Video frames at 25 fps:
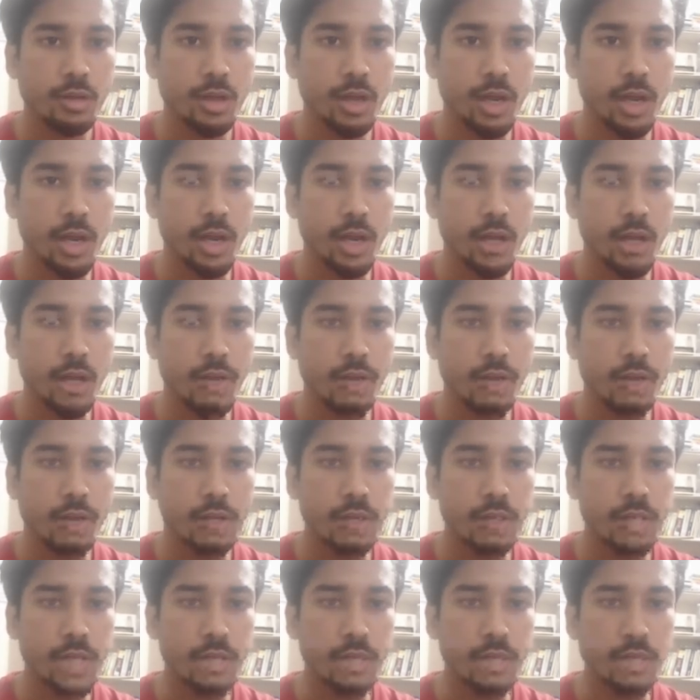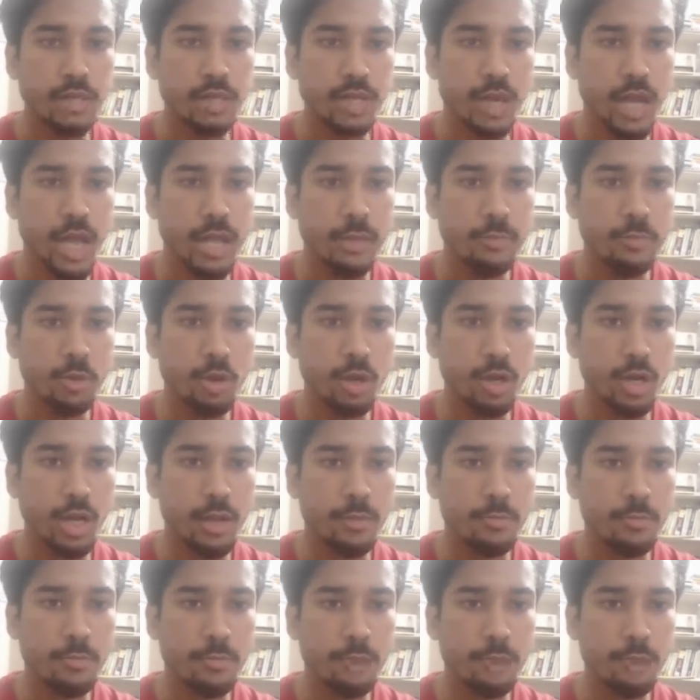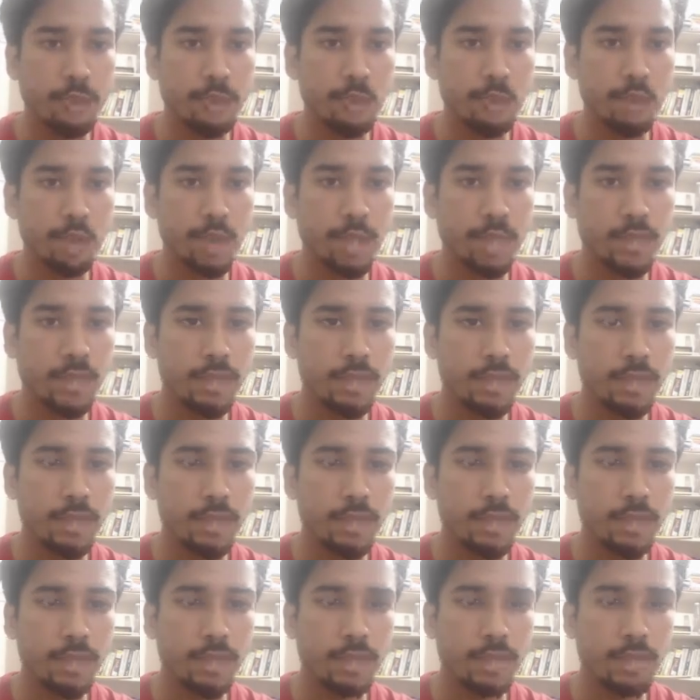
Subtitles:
and inside the try block I'm going to call in